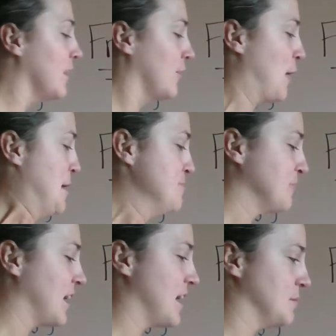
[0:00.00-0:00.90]
Okay,
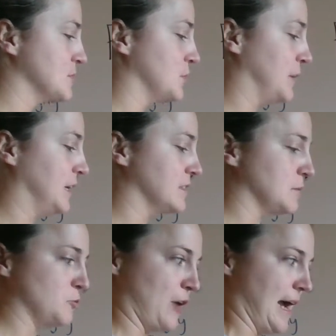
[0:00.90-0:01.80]
so we
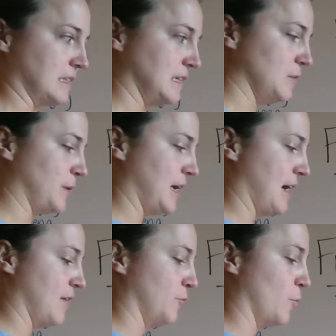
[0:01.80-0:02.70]
subtract it, and we
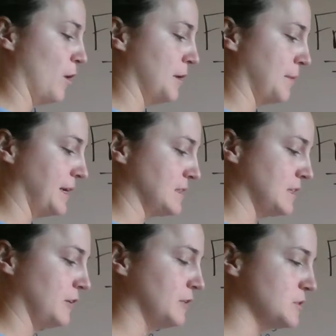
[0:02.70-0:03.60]
have 1 minus
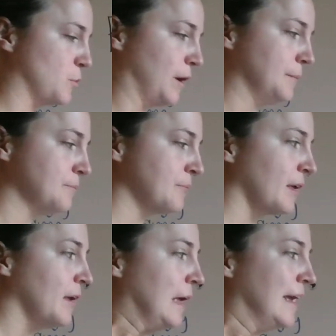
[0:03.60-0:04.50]
0 is 1.
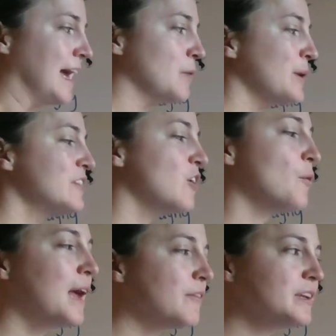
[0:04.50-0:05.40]
And we
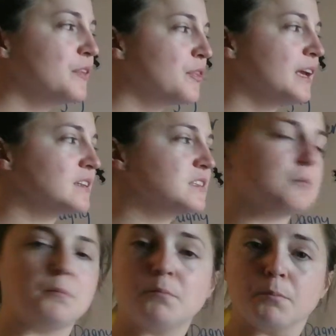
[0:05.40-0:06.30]
don't have anything
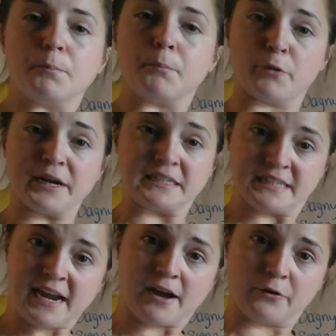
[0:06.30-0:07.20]
to bring
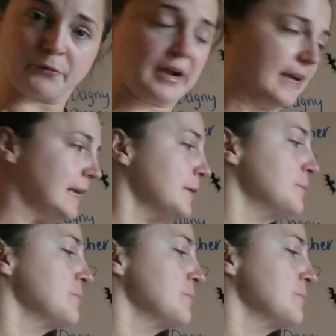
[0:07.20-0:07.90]
down, right?